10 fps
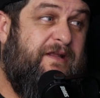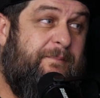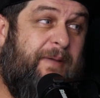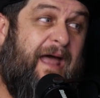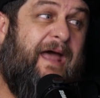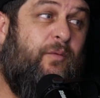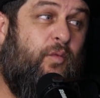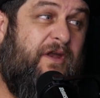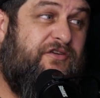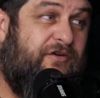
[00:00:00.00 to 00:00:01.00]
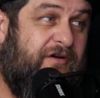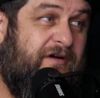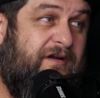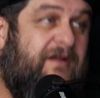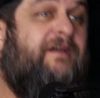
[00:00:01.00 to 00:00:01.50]
bad winter,
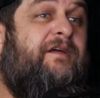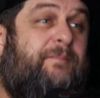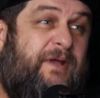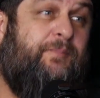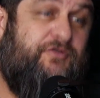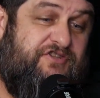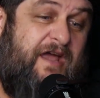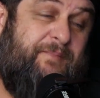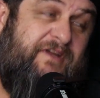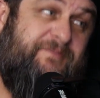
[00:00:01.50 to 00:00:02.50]
people's Japanese